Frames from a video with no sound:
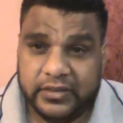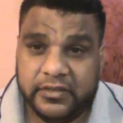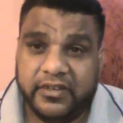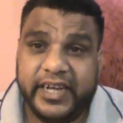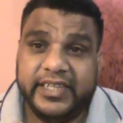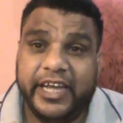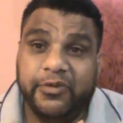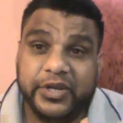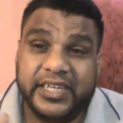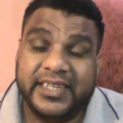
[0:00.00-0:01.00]
Right? I
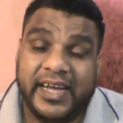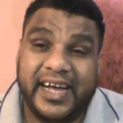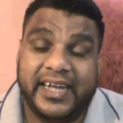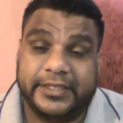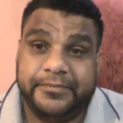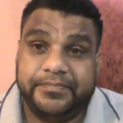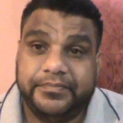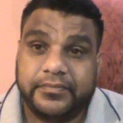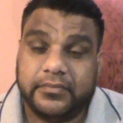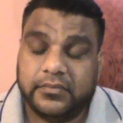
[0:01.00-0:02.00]
working hard.
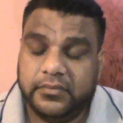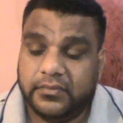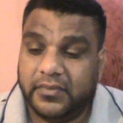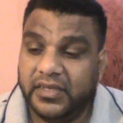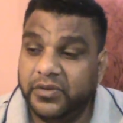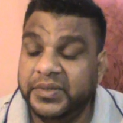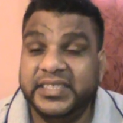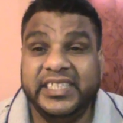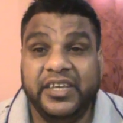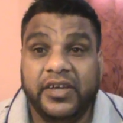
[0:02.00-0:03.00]
We
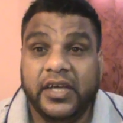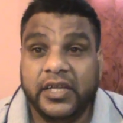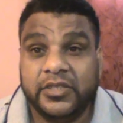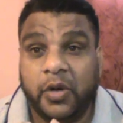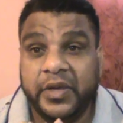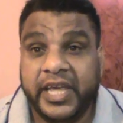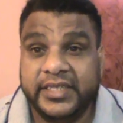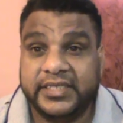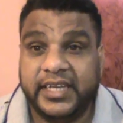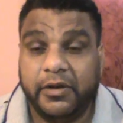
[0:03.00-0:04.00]
save. Now here
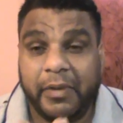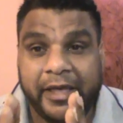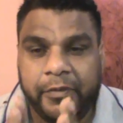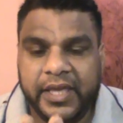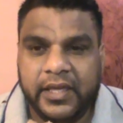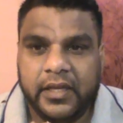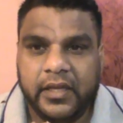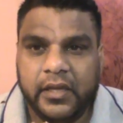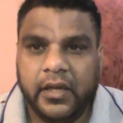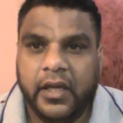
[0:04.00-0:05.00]
this, by we,
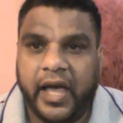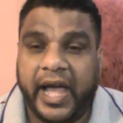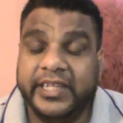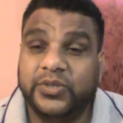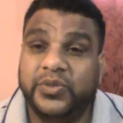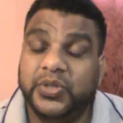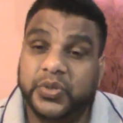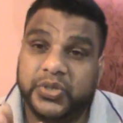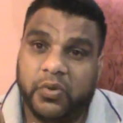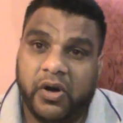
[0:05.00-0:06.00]
I just only
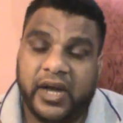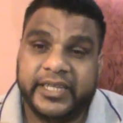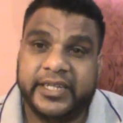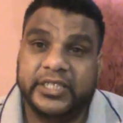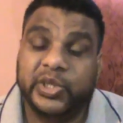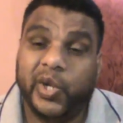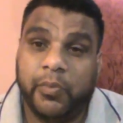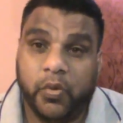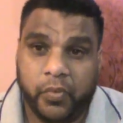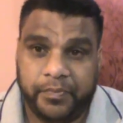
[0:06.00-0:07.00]
go to work and I just come
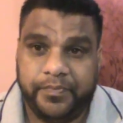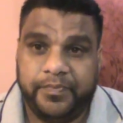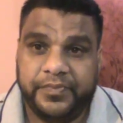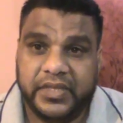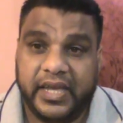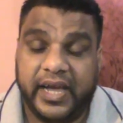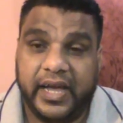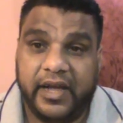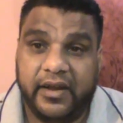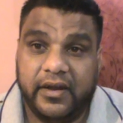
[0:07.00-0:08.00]
home.
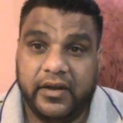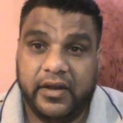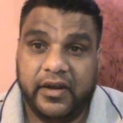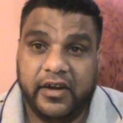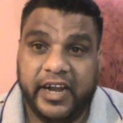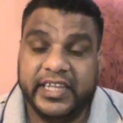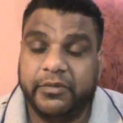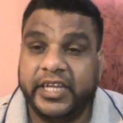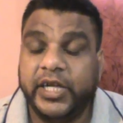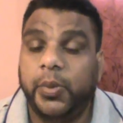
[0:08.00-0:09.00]
Right? And
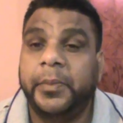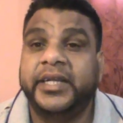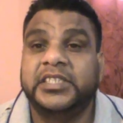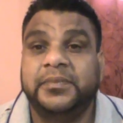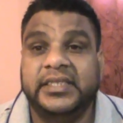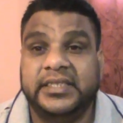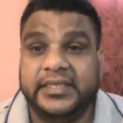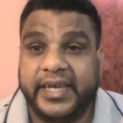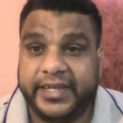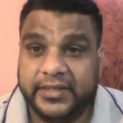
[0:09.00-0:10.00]
when I come home, I just be
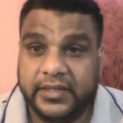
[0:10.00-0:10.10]
inside.